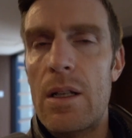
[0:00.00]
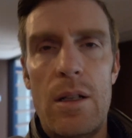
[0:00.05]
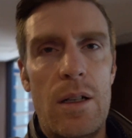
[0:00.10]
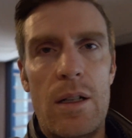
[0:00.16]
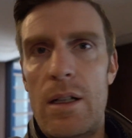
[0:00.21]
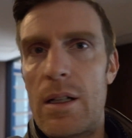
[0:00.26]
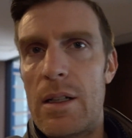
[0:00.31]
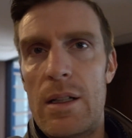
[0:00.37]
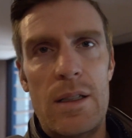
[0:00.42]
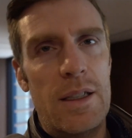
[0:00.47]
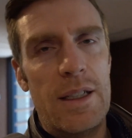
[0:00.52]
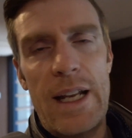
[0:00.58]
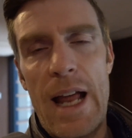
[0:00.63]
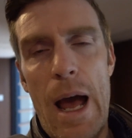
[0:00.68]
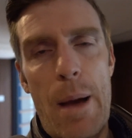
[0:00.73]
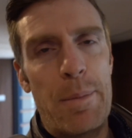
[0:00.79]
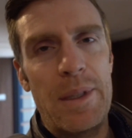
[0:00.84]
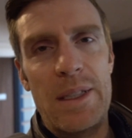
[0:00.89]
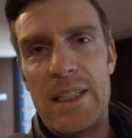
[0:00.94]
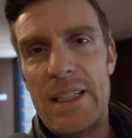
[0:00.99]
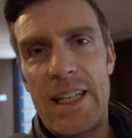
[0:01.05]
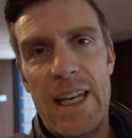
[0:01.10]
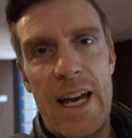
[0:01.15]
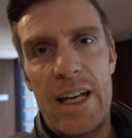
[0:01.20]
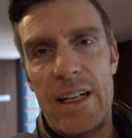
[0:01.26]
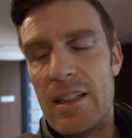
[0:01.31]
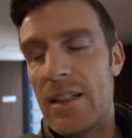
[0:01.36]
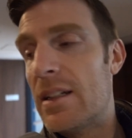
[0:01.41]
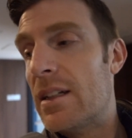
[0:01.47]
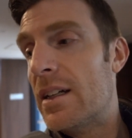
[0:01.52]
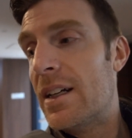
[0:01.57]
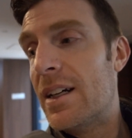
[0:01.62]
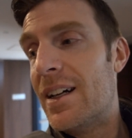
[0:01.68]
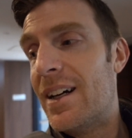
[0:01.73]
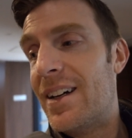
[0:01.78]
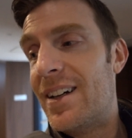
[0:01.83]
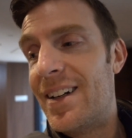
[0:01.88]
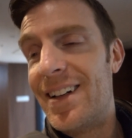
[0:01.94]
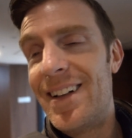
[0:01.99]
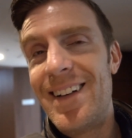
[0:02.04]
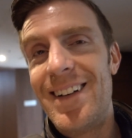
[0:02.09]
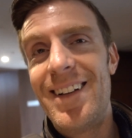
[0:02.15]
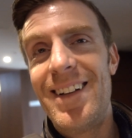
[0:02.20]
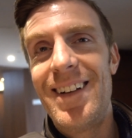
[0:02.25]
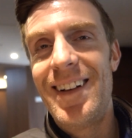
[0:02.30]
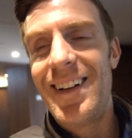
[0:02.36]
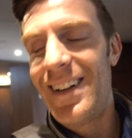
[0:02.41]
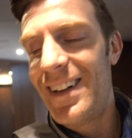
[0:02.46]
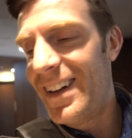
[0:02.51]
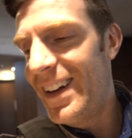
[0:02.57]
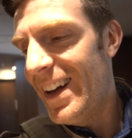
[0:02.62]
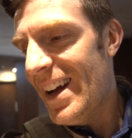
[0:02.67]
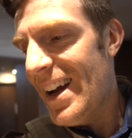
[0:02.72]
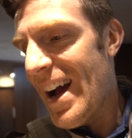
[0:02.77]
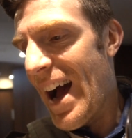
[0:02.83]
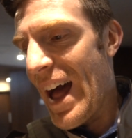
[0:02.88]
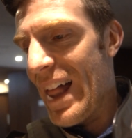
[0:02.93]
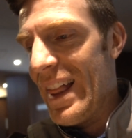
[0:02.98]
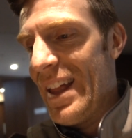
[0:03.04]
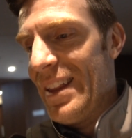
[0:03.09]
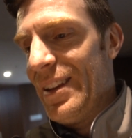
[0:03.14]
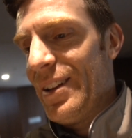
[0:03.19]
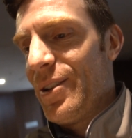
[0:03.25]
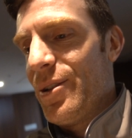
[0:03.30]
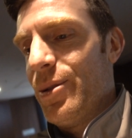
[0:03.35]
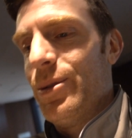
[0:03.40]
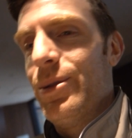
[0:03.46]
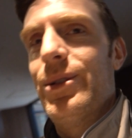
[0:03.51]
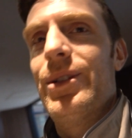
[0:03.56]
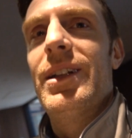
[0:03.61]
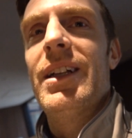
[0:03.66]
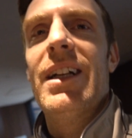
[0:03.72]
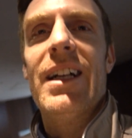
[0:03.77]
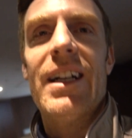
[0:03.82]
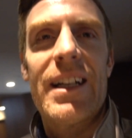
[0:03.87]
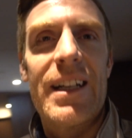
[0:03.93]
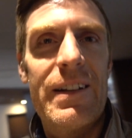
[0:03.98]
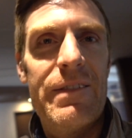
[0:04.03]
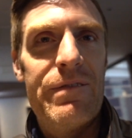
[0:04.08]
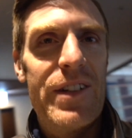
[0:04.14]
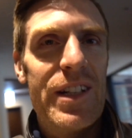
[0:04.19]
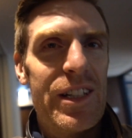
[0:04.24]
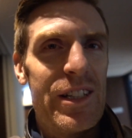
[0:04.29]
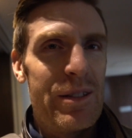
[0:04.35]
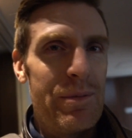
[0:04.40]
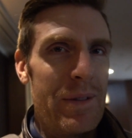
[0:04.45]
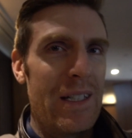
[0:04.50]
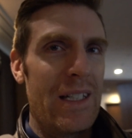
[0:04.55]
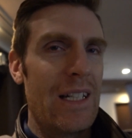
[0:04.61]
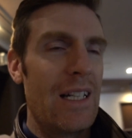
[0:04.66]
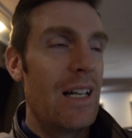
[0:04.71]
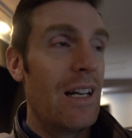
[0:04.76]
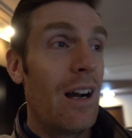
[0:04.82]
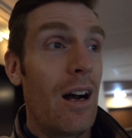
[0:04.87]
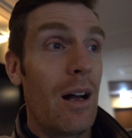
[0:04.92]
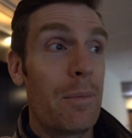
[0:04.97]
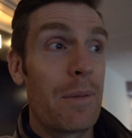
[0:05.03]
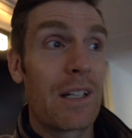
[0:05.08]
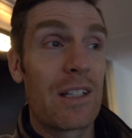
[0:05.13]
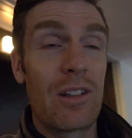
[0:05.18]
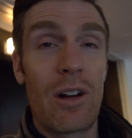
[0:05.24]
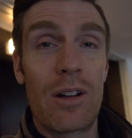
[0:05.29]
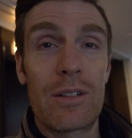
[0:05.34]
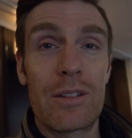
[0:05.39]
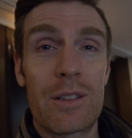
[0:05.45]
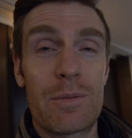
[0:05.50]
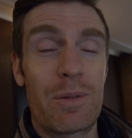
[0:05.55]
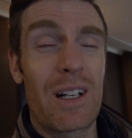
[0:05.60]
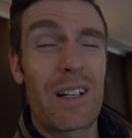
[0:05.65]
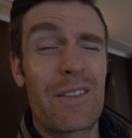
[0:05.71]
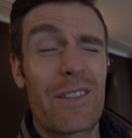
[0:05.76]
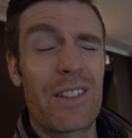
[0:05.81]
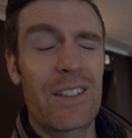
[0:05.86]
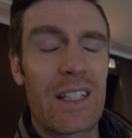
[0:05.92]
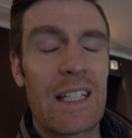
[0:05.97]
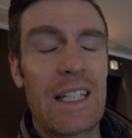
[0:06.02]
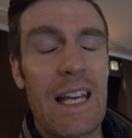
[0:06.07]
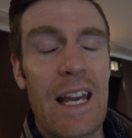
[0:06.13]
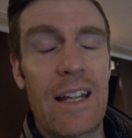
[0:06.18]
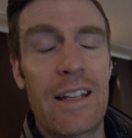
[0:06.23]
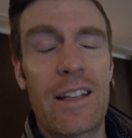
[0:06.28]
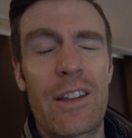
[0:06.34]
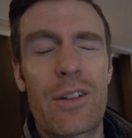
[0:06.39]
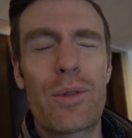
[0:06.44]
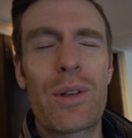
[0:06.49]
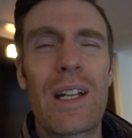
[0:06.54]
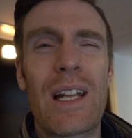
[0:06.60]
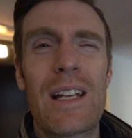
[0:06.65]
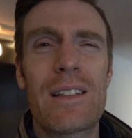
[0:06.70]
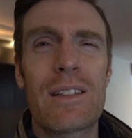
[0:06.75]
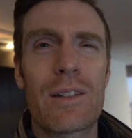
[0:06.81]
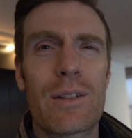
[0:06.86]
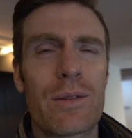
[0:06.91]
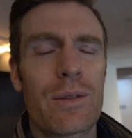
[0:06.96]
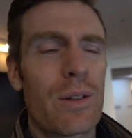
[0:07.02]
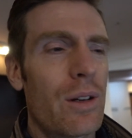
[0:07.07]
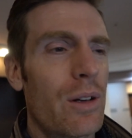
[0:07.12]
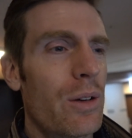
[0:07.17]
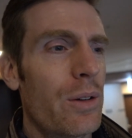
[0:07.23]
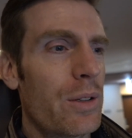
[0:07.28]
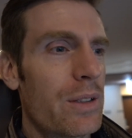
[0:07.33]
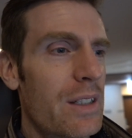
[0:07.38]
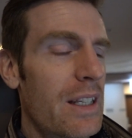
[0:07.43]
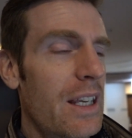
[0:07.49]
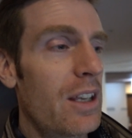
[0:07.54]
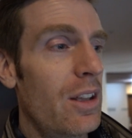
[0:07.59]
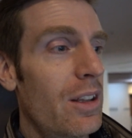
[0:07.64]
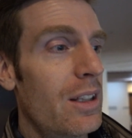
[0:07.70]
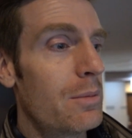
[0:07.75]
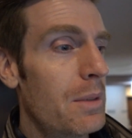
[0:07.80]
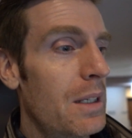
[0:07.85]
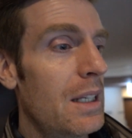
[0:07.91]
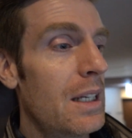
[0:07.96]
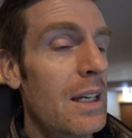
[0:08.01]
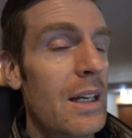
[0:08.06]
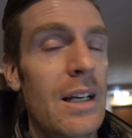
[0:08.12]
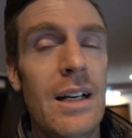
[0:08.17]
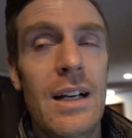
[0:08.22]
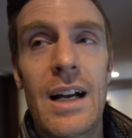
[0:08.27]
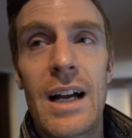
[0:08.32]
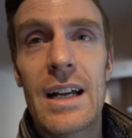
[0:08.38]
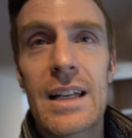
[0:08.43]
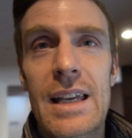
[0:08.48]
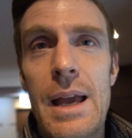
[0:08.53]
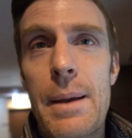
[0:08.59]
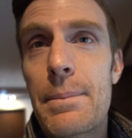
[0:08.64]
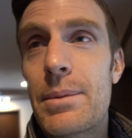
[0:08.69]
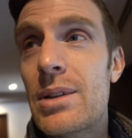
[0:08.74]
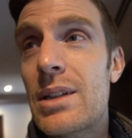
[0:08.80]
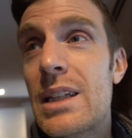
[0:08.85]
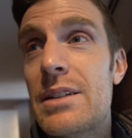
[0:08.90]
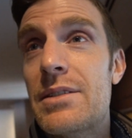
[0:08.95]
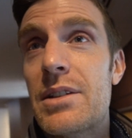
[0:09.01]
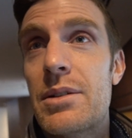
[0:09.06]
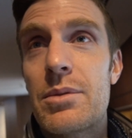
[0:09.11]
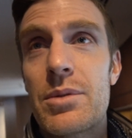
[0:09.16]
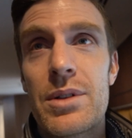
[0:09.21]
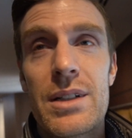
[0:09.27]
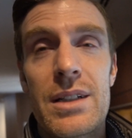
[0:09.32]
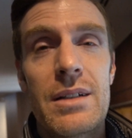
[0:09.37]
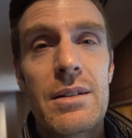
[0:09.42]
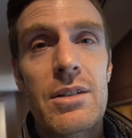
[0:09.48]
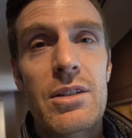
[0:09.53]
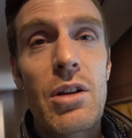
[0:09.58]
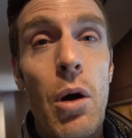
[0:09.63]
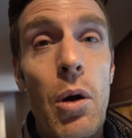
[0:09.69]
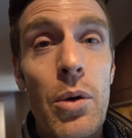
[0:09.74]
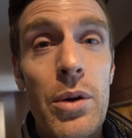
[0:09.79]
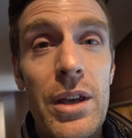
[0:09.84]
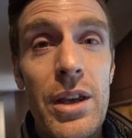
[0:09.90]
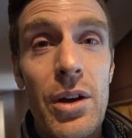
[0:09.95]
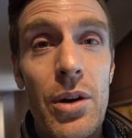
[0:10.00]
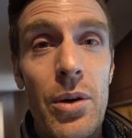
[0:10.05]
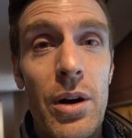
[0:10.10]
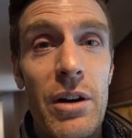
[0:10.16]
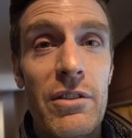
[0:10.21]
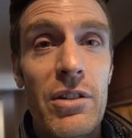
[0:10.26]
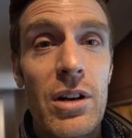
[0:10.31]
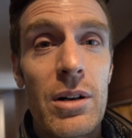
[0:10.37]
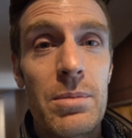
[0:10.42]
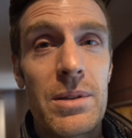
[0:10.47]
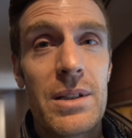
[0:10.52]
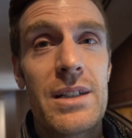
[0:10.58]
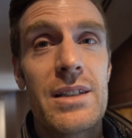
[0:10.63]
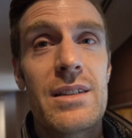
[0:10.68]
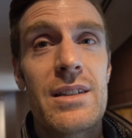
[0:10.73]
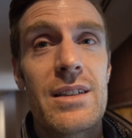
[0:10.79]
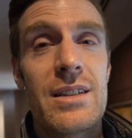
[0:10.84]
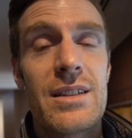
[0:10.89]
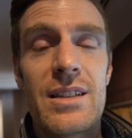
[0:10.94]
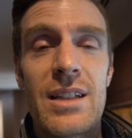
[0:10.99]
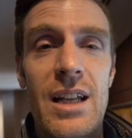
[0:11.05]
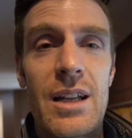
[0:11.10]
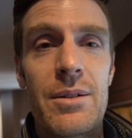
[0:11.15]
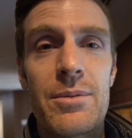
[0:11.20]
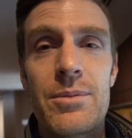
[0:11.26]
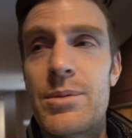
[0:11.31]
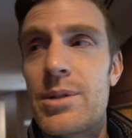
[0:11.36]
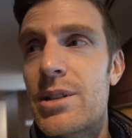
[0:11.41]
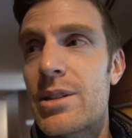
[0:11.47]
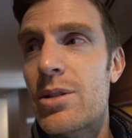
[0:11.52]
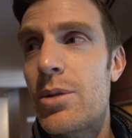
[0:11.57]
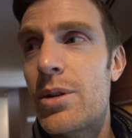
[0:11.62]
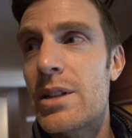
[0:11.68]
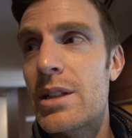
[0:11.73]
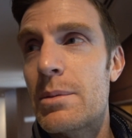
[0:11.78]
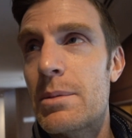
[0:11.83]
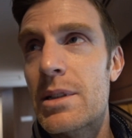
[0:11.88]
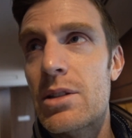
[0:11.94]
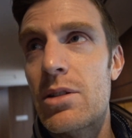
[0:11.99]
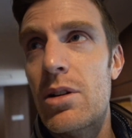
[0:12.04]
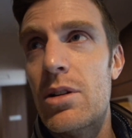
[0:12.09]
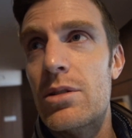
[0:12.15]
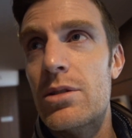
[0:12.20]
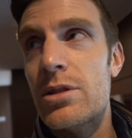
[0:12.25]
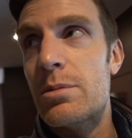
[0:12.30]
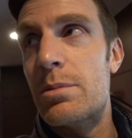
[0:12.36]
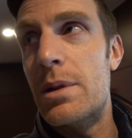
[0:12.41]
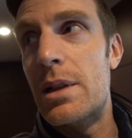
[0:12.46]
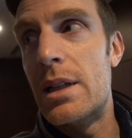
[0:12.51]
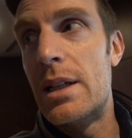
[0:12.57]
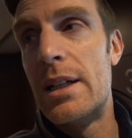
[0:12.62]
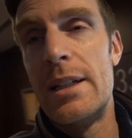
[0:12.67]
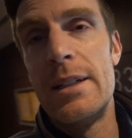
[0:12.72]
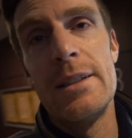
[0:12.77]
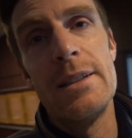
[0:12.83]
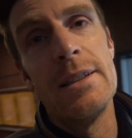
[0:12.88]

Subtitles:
Oh, it happened again. I let Nicole convince me on McDonald's breakfast again, 3 days in a row. It's killing me. I can't believe it. We're in Tokyo of all places and we're going to McDonald's, but